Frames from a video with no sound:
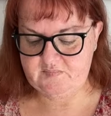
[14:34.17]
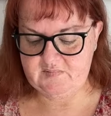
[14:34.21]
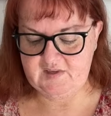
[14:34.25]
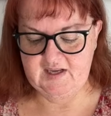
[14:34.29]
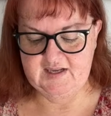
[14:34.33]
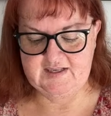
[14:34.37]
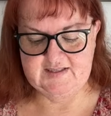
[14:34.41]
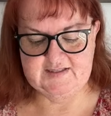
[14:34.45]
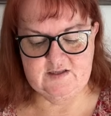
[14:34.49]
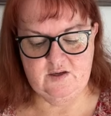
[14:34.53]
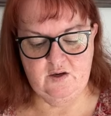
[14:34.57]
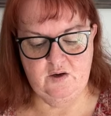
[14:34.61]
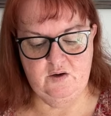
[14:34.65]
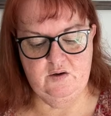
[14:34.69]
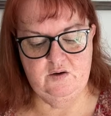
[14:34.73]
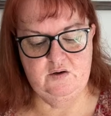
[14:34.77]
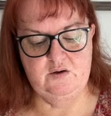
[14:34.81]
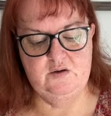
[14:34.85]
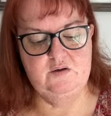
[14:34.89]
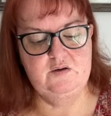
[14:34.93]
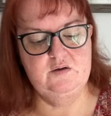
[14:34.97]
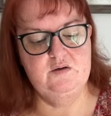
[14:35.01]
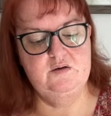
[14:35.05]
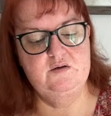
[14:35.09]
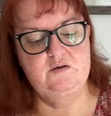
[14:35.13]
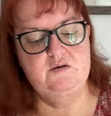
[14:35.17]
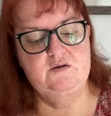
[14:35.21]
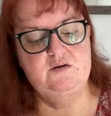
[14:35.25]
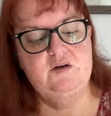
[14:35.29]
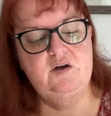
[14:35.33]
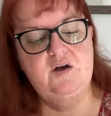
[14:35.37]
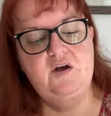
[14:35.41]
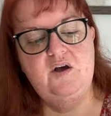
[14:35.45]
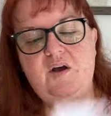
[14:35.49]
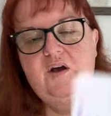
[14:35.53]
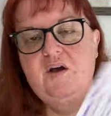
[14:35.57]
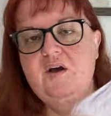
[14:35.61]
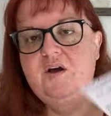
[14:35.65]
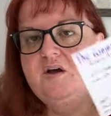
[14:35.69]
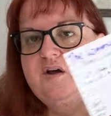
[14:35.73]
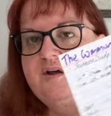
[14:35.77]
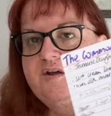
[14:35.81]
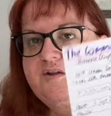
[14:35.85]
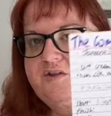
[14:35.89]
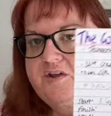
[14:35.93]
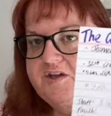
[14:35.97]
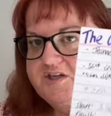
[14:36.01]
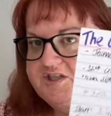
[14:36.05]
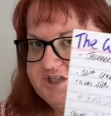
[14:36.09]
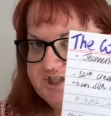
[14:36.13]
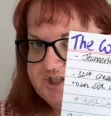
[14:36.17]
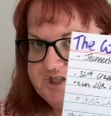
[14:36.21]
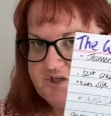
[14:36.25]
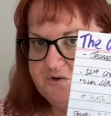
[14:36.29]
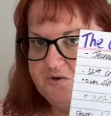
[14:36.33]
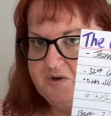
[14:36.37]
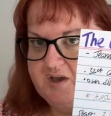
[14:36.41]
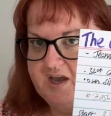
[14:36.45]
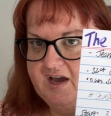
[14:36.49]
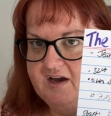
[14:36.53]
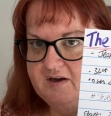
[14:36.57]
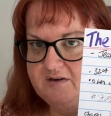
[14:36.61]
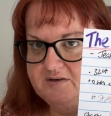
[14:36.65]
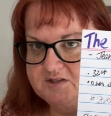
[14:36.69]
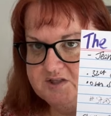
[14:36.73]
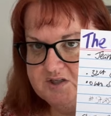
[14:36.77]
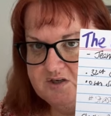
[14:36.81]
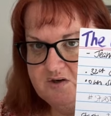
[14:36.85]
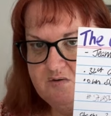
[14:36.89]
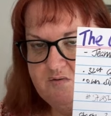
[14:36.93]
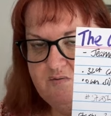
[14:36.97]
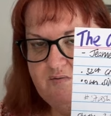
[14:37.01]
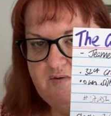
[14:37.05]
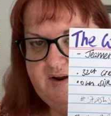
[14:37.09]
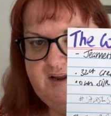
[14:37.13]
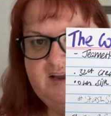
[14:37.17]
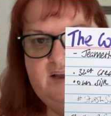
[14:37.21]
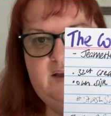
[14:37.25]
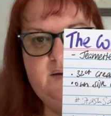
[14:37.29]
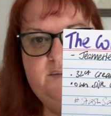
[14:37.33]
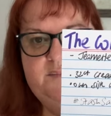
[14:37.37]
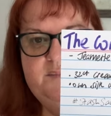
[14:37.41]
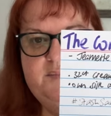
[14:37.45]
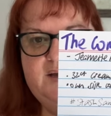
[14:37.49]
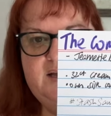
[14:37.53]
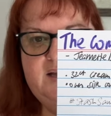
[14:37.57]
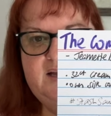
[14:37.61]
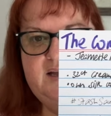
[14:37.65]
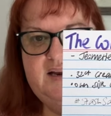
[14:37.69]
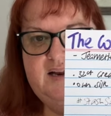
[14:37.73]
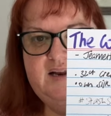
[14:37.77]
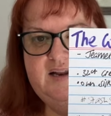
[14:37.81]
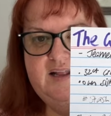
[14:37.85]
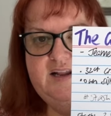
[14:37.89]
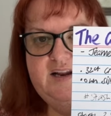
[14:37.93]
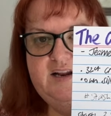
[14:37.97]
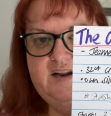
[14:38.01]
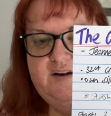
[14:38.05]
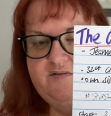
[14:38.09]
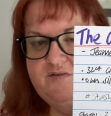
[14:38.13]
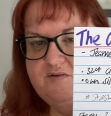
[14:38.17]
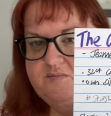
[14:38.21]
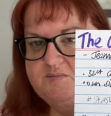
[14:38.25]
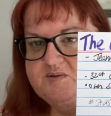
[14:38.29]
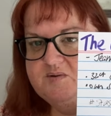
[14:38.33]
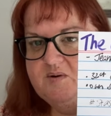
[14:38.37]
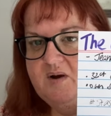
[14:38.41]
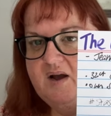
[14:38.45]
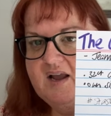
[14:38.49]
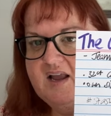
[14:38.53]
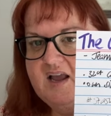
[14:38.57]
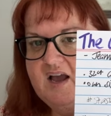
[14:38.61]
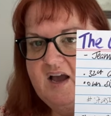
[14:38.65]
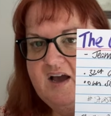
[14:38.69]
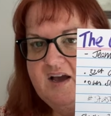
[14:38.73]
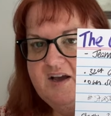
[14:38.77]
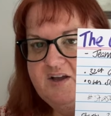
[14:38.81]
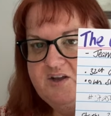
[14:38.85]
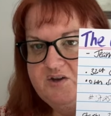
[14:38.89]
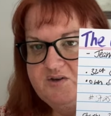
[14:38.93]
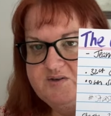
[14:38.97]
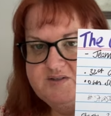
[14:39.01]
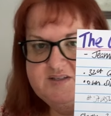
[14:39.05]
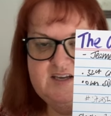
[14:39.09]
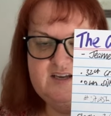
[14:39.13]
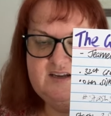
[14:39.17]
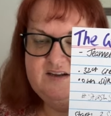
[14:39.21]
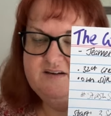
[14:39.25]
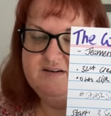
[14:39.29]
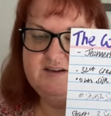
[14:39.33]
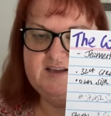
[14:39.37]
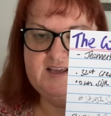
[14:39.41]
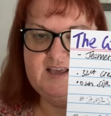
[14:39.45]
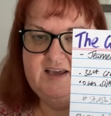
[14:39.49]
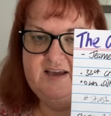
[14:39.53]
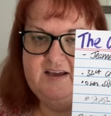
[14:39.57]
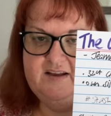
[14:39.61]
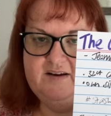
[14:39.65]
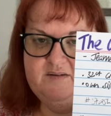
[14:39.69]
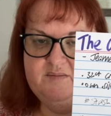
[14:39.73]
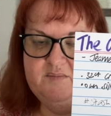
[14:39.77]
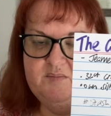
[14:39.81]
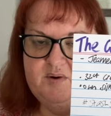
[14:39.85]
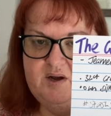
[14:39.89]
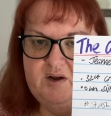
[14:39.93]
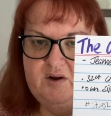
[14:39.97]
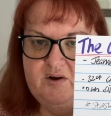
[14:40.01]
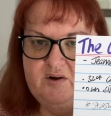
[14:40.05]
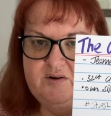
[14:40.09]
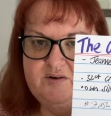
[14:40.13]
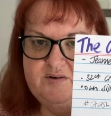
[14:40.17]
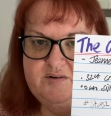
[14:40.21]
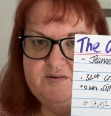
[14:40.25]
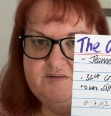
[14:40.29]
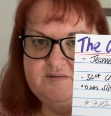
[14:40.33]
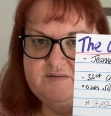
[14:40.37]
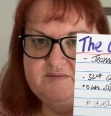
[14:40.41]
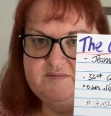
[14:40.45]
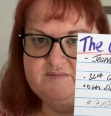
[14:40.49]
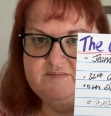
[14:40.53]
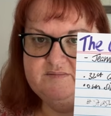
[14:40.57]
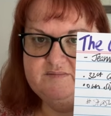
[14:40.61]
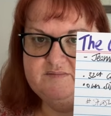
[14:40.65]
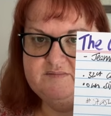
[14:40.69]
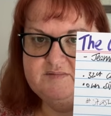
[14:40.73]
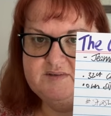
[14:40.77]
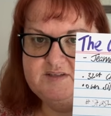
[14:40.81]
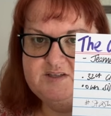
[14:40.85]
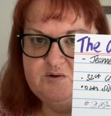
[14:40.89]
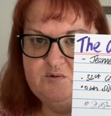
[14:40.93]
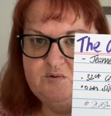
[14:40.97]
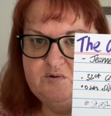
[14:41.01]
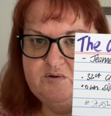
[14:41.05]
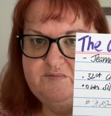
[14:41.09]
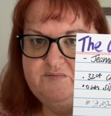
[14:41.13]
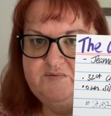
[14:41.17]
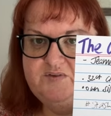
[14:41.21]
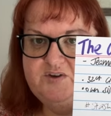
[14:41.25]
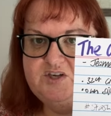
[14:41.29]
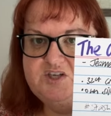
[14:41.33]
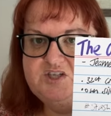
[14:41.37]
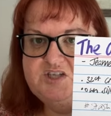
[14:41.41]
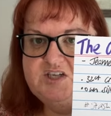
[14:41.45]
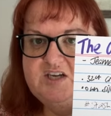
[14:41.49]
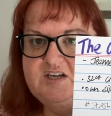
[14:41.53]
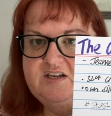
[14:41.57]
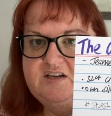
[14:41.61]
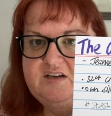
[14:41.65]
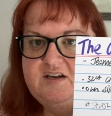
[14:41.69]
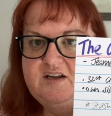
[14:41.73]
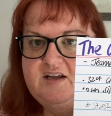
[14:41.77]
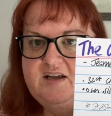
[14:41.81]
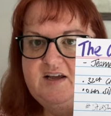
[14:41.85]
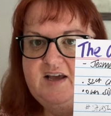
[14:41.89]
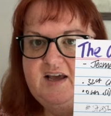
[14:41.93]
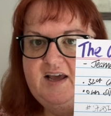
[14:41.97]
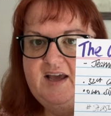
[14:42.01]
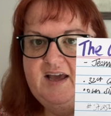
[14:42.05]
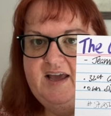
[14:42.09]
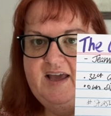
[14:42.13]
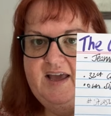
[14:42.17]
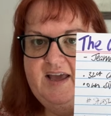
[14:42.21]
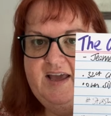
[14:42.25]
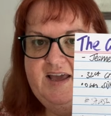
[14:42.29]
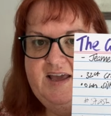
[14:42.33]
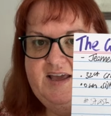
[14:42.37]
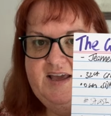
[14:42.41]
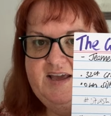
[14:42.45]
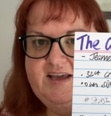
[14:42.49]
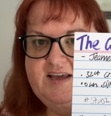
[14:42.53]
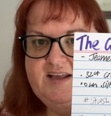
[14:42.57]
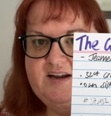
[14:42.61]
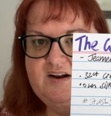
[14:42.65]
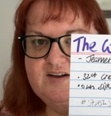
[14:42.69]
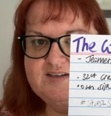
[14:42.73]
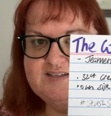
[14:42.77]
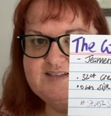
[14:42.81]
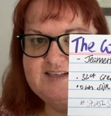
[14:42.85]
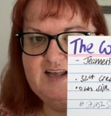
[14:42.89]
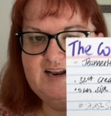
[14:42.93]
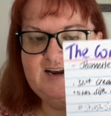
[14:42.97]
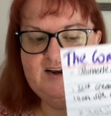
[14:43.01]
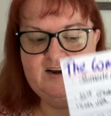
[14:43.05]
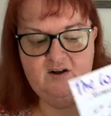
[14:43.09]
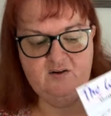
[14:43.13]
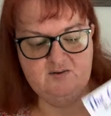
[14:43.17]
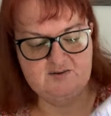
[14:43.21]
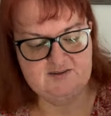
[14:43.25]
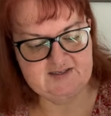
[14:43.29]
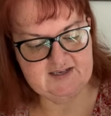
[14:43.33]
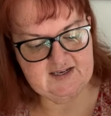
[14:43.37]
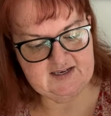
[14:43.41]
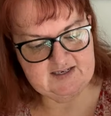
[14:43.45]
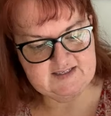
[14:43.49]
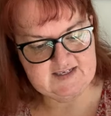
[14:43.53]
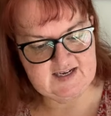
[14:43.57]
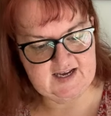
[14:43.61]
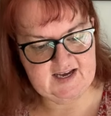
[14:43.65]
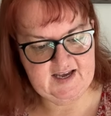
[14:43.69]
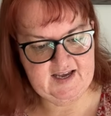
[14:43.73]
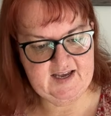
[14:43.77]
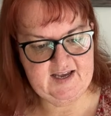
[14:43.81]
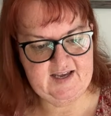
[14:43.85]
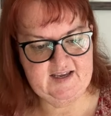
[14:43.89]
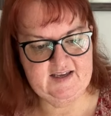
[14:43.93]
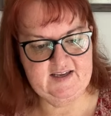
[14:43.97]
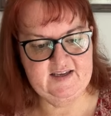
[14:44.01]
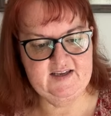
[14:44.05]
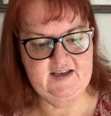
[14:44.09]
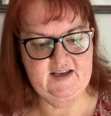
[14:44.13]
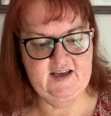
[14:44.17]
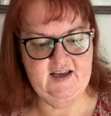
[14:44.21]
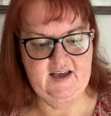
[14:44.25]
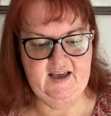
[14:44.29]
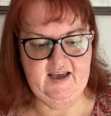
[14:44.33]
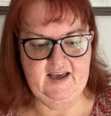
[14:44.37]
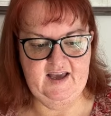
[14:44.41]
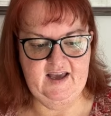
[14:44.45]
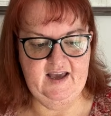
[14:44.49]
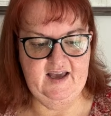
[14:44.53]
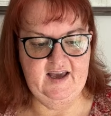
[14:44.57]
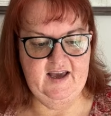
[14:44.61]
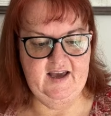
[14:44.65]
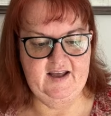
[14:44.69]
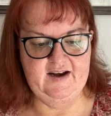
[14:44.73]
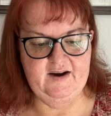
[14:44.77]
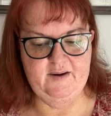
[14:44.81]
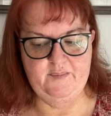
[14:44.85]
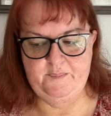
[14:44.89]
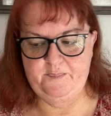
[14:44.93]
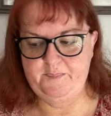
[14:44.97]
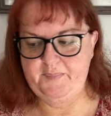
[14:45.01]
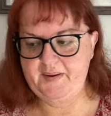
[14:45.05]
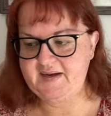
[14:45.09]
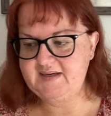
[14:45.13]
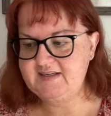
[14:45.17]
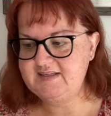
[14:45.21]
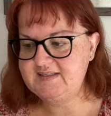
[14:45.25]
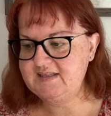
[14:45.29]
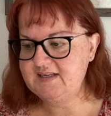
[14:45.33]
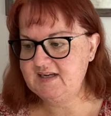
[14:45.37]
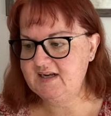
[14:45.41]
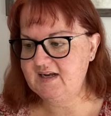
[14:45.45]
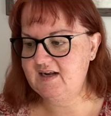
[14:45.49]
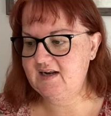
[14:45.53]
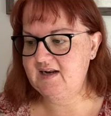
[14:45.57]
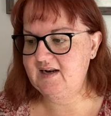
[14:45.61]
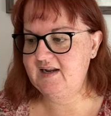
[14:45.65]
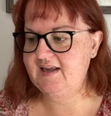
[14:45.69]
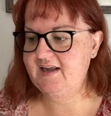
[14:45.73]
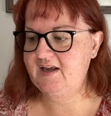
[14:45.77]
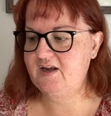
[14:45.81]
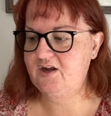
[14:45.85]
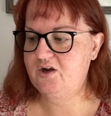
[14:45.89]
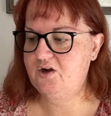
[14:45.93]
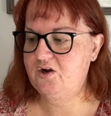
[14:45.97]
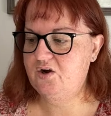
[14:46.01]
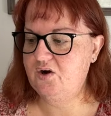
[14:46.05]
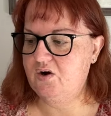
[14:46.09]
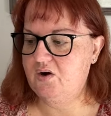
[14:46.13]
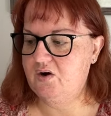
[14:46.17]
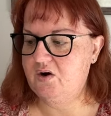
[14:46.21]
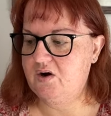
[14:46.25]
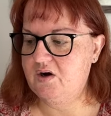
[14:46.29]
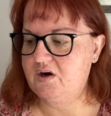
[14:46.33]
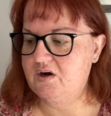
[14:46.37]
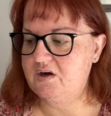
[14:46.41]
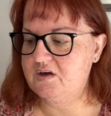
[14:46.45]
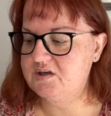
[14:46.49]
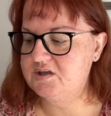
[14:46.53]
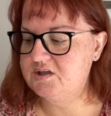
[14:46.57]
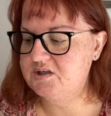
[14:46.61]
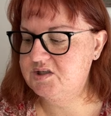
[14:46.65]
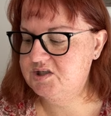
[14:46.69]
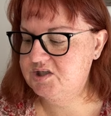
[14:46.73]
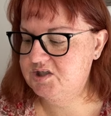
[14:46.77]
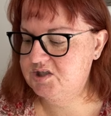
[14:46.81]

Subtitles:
It's on 32 count cream linen from Zweigart, using again my own silk conversion, and I started it on Sunday, and I basically got